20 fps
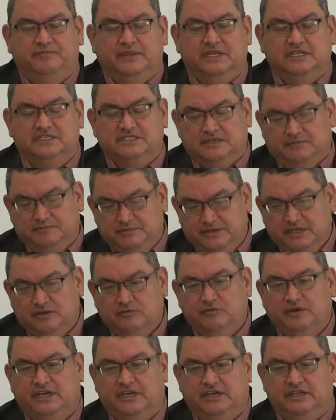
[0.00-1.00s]
It's
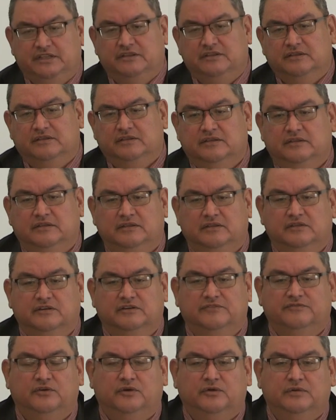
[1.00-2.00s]
something we can
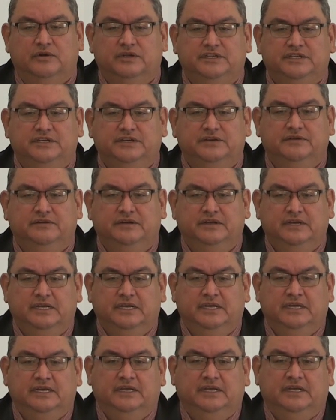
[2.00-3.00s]
look forward to.
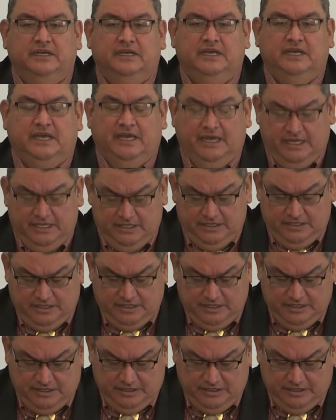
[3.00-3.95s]
And